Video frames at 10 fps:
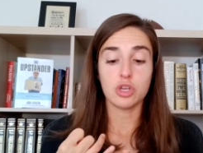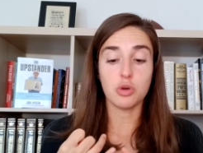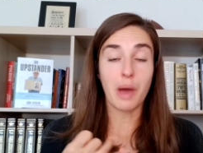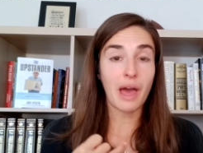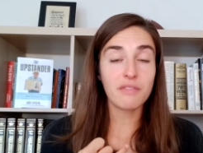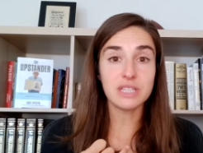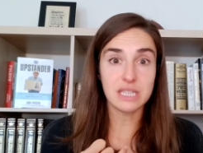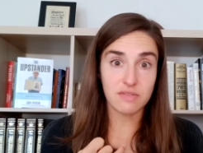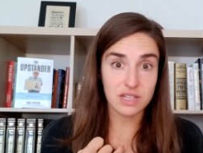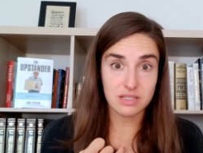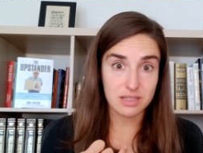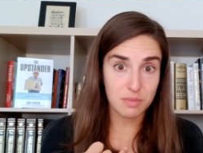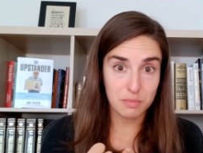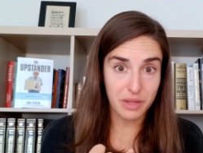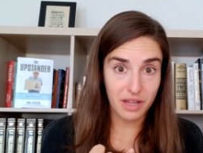You have a defense that's
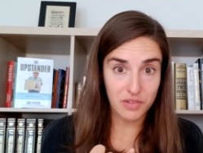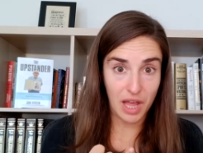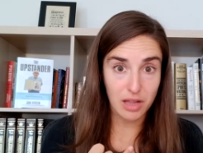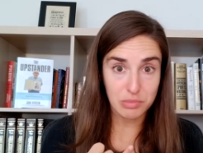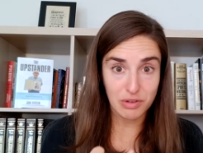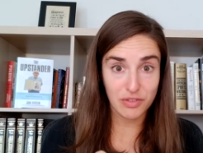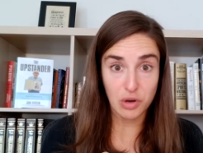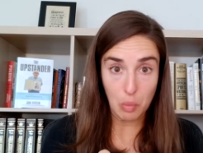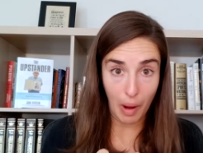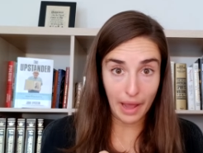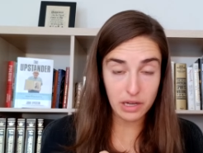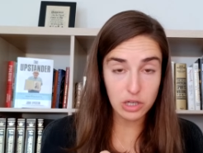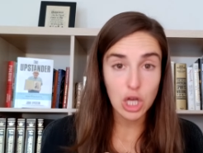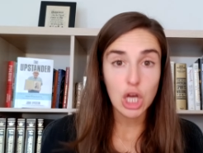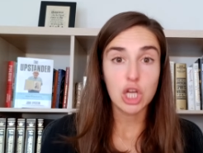been playoff caliber for a while.